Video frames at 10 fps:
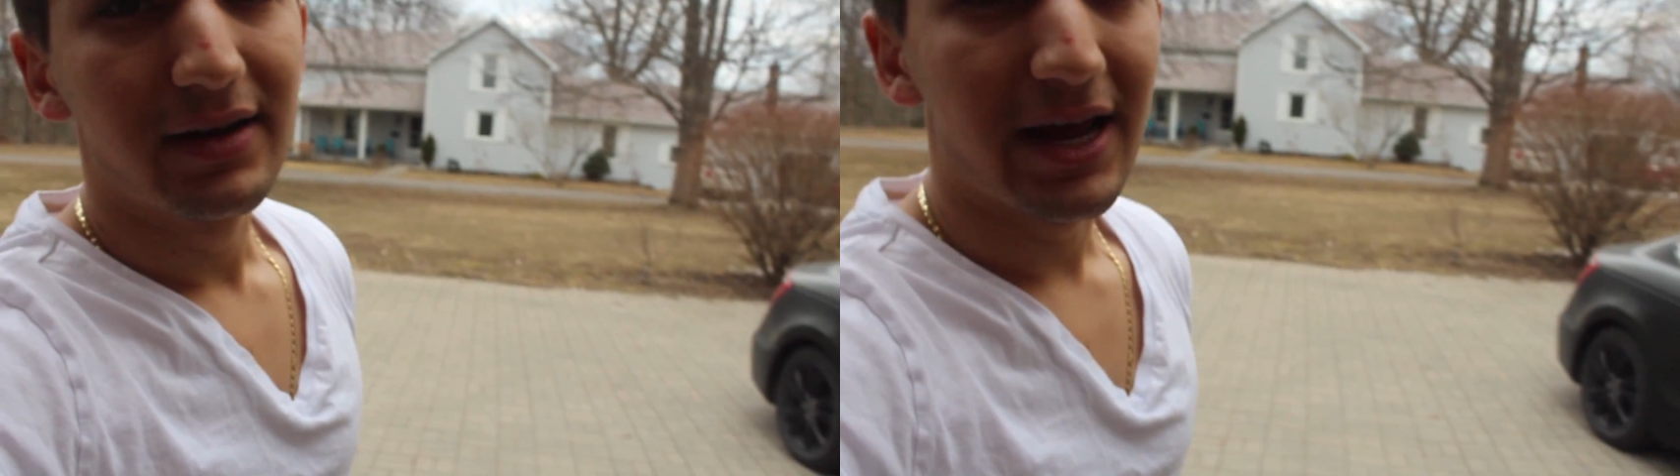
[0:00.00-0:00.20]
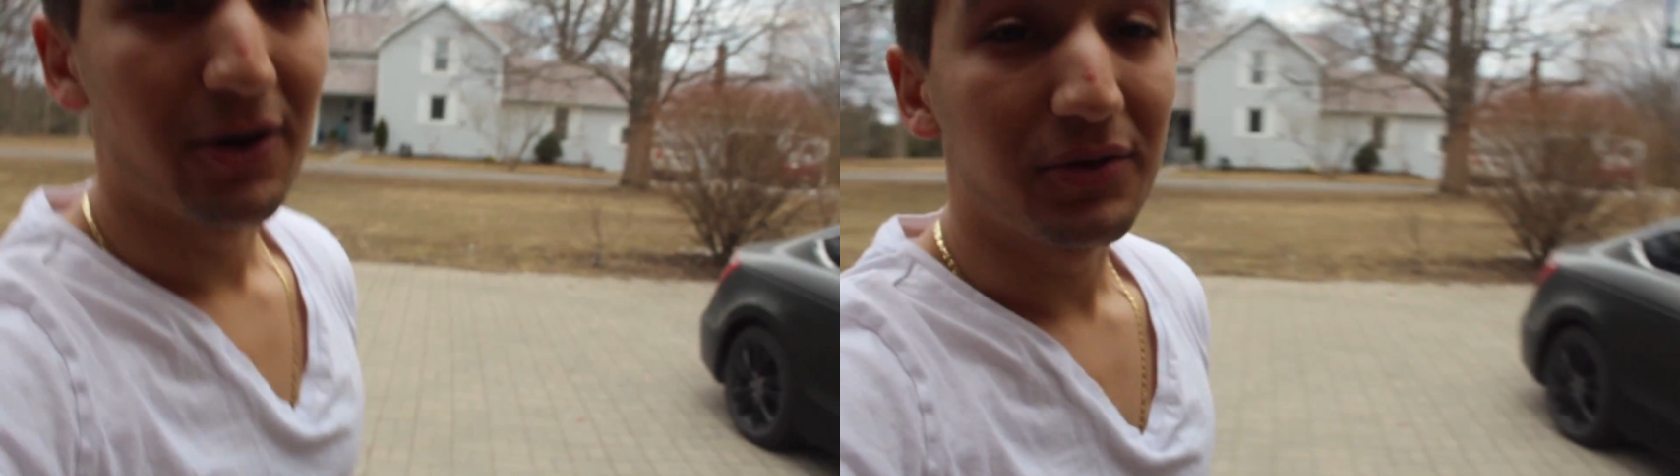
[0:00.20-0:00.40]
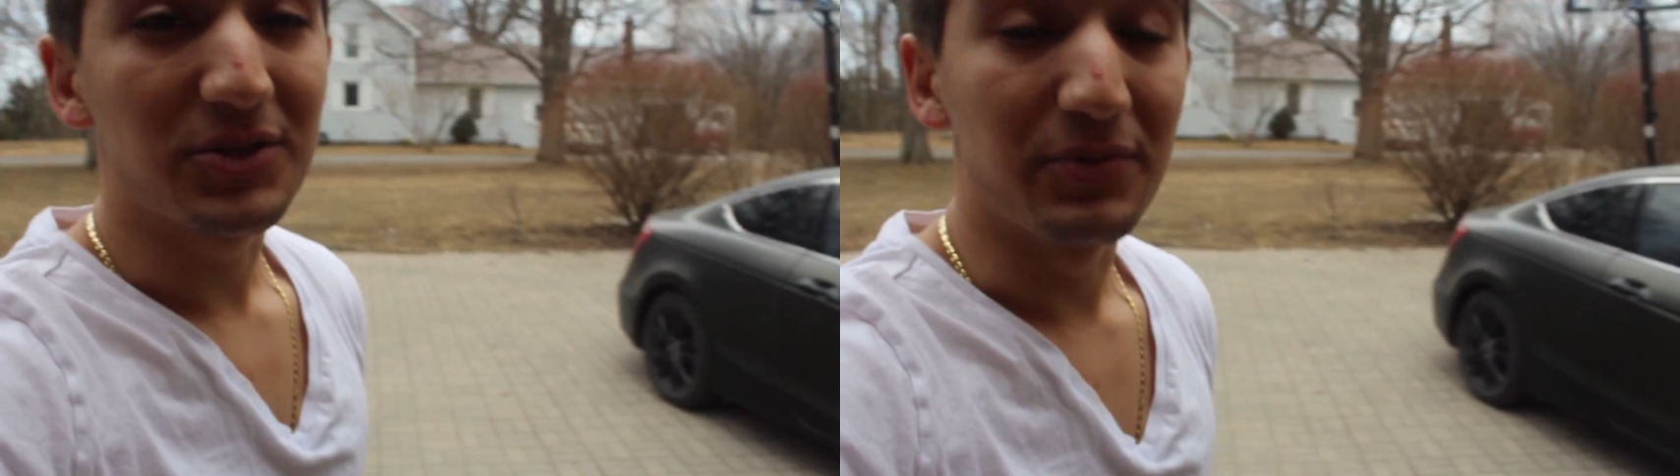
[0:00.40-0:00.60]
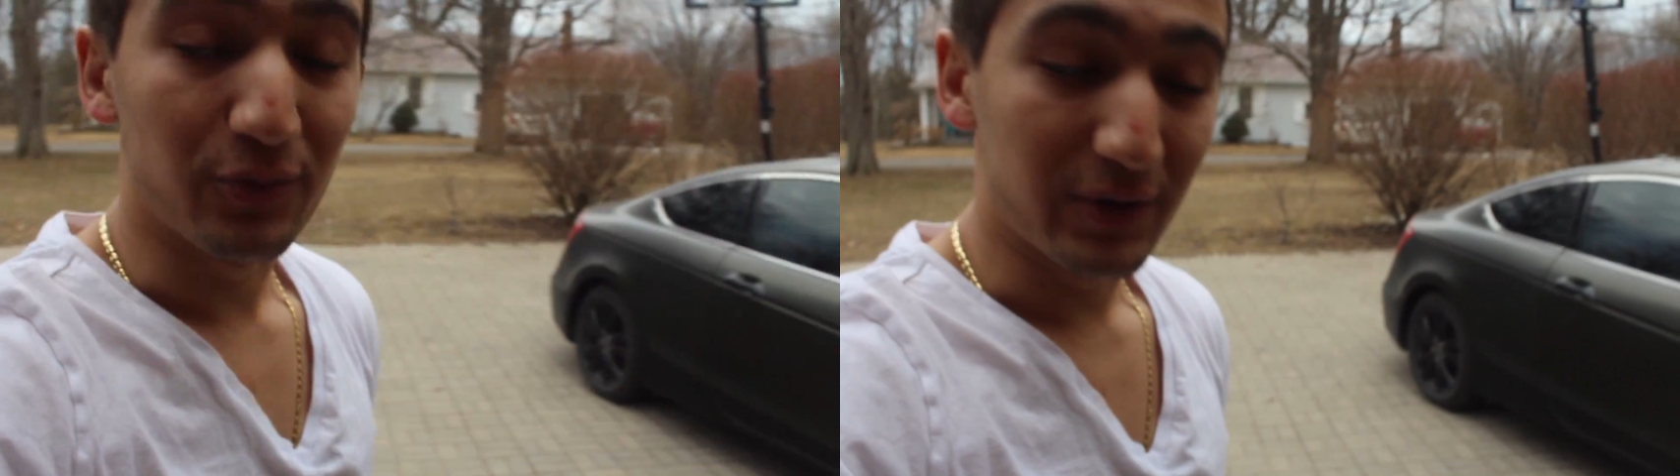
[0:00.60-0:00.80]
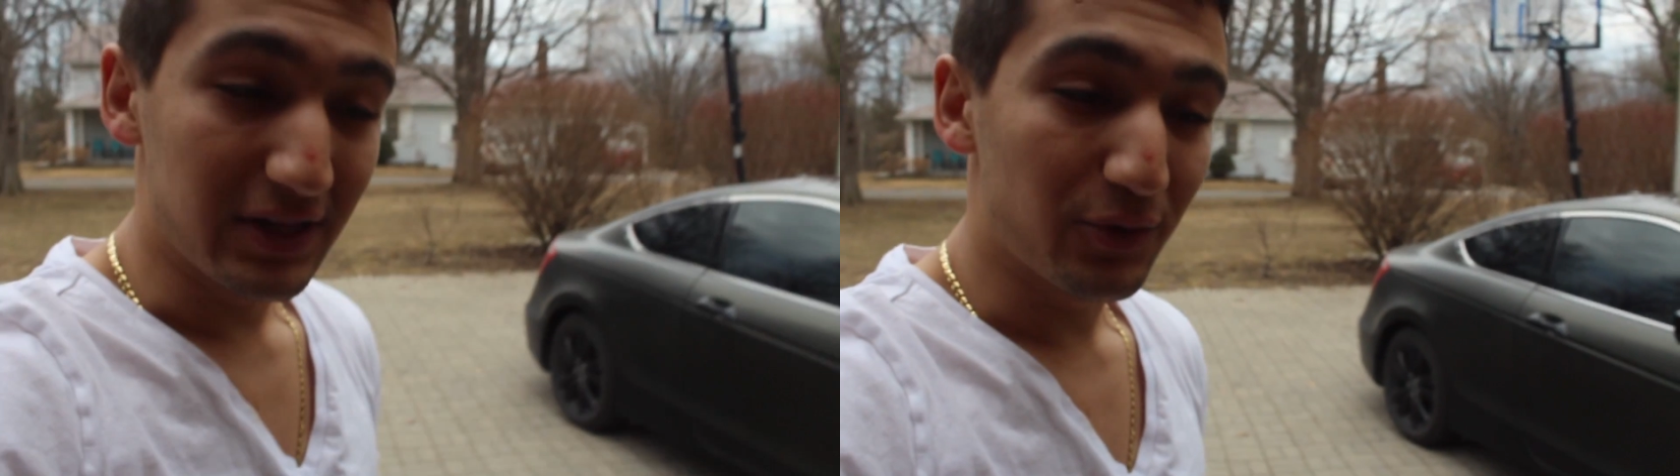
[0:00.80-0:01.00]
Now, it's
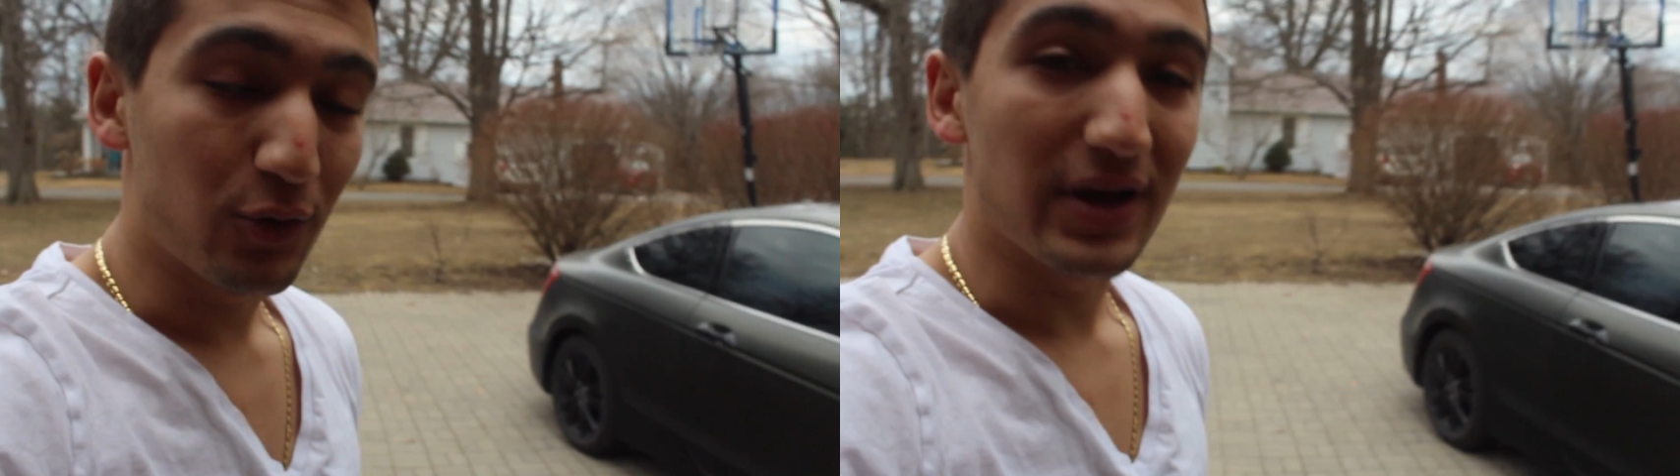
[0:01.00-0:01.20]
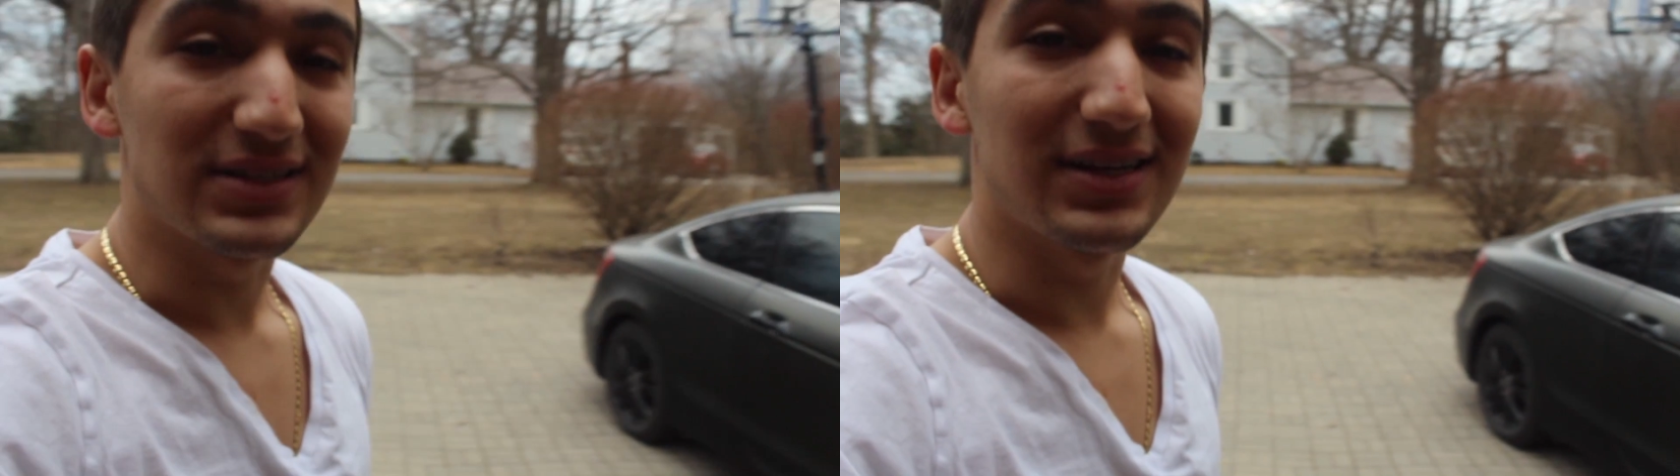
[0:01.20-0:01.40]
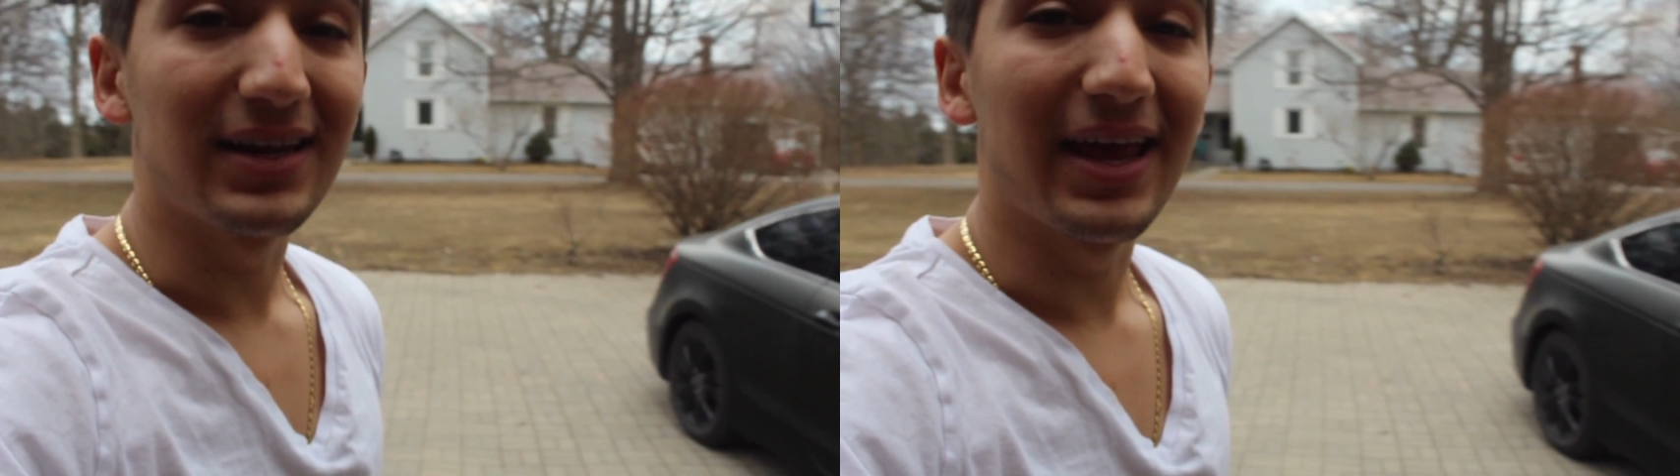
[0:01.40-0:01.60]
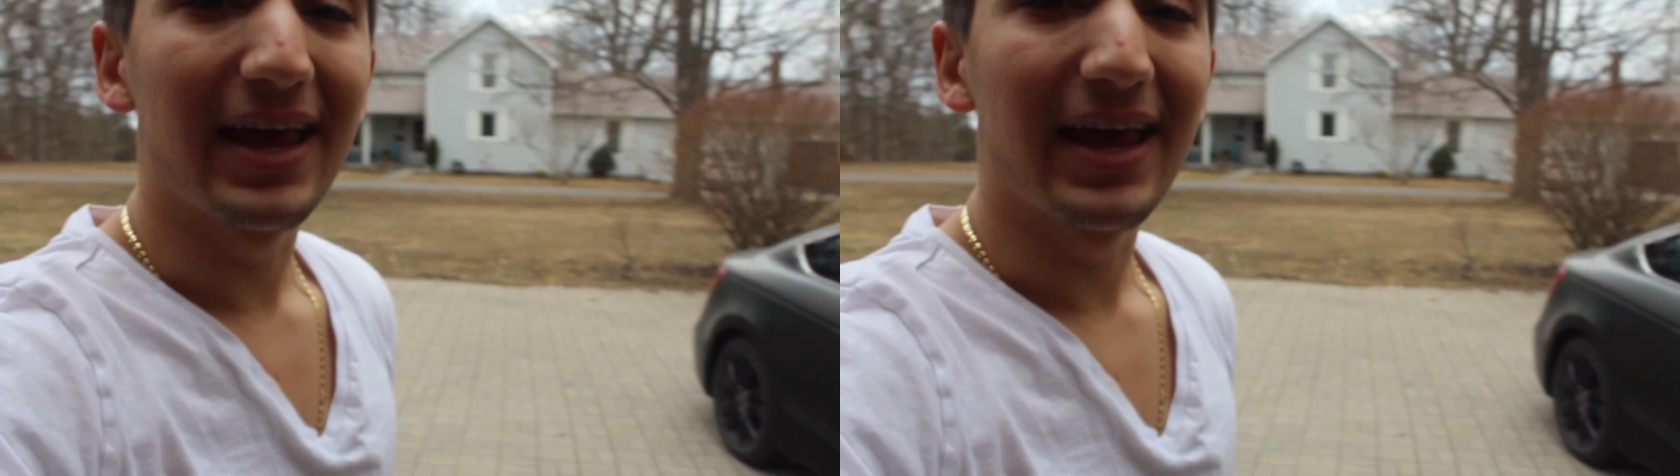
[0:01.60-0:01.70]
been really requested,